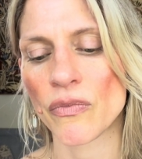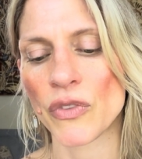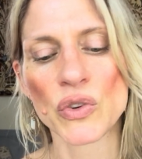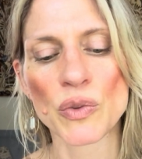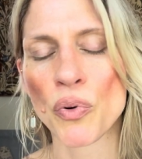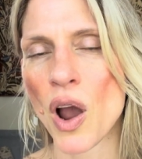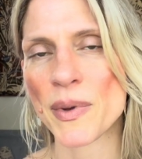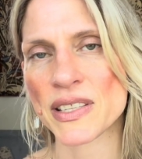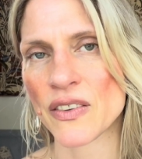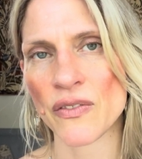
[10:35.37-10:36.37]
There's a
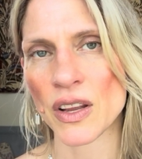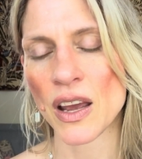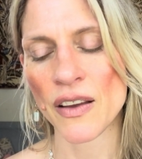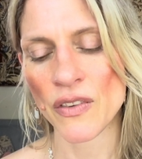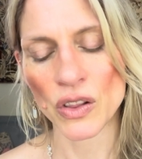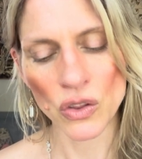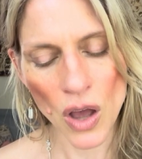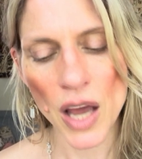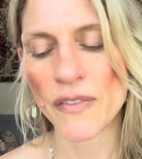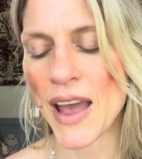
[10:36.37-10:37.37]
promise of a
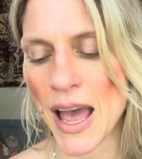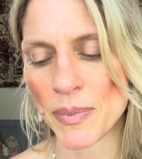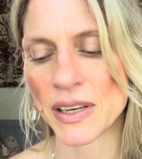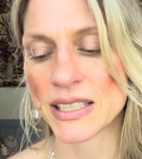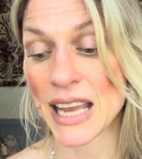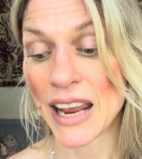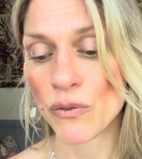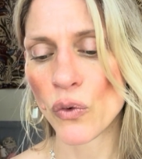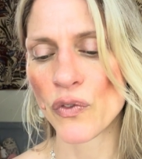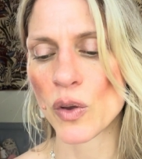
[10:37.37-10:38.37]
lot of happiness and
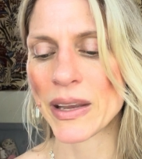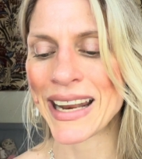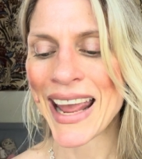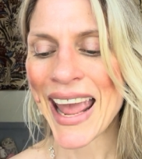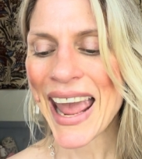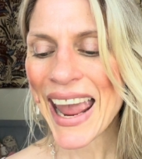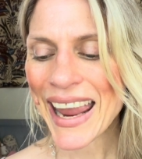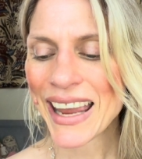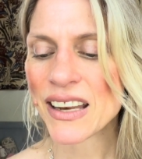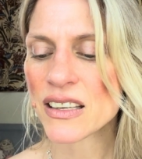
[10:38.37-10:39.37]
fulfillment
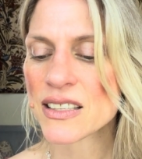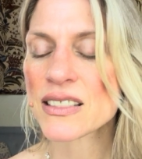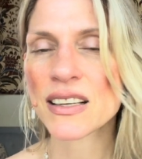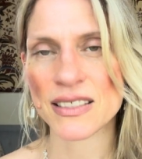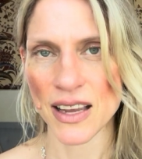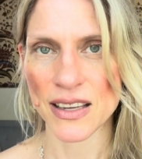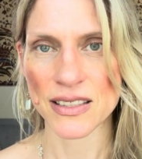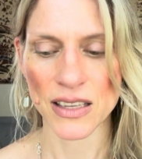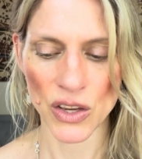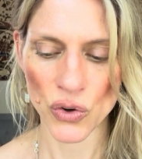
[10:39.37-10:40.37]
and
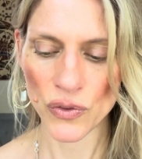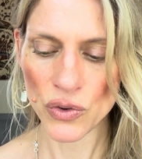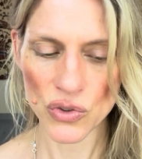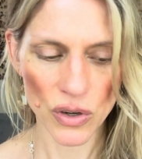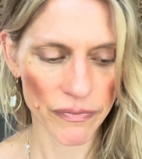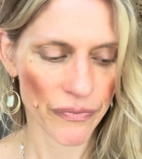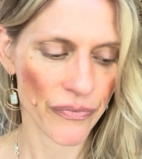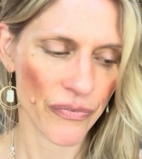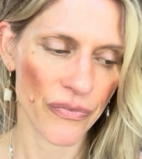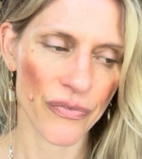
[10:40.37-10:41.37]
success in your future.
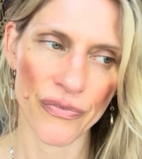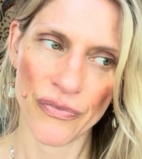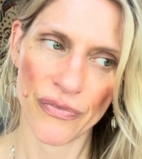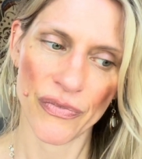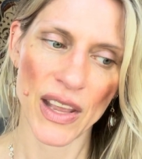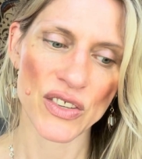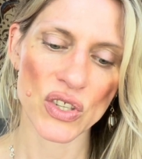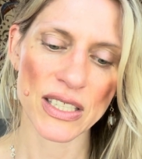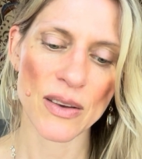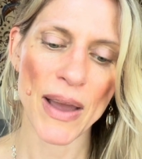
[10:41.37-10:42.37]
It's
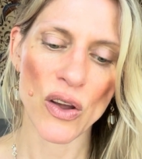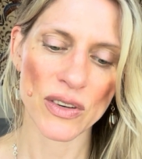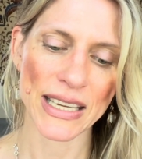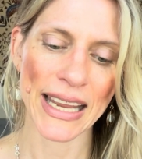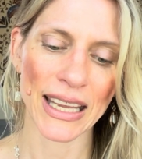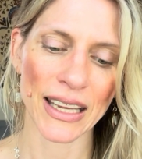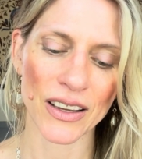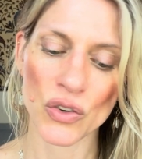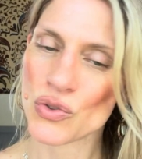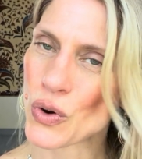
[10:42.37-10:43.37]
just about taking
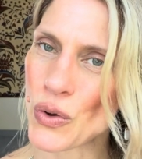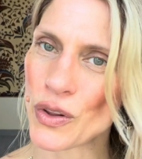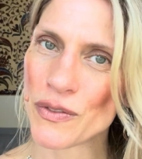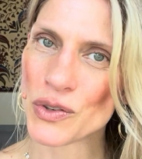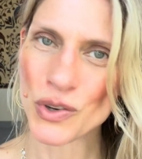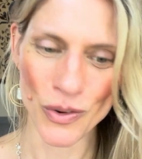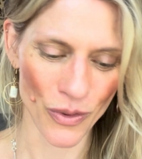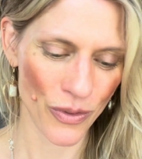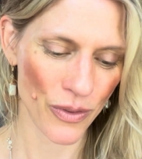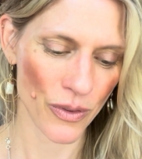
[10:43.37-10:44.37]
control of the truth,
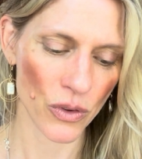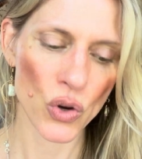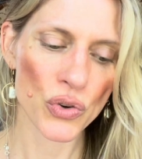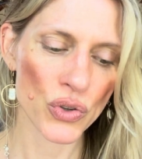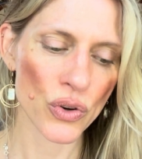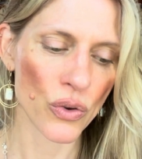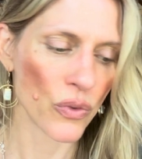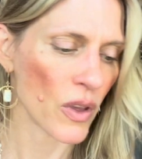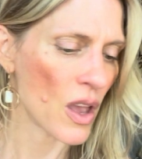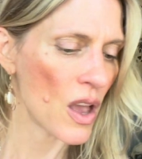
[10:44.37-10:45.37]
your truth.
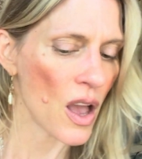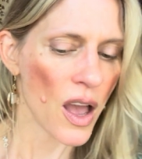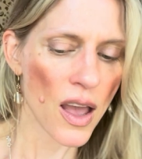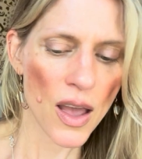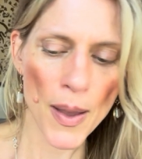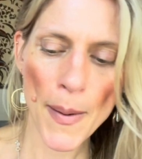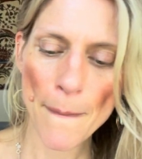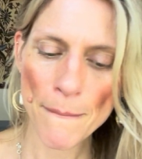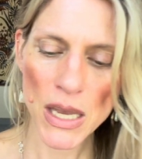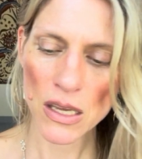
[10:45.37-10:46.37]

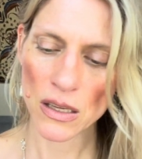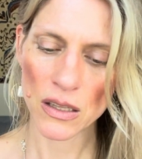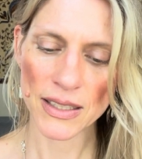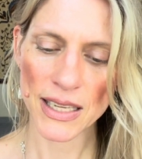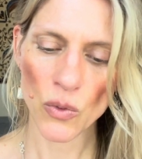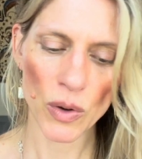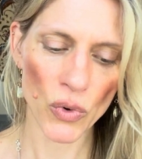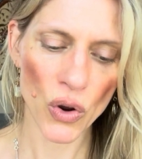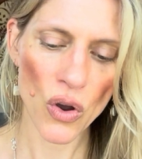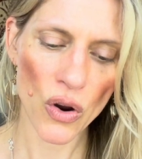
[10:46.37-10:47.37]
Let's get one
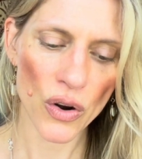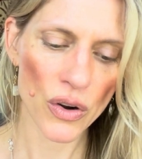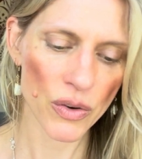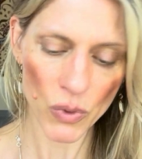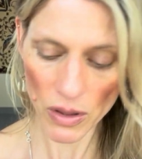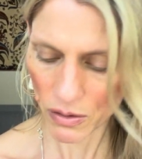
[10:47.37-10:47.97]
more card. Whoop.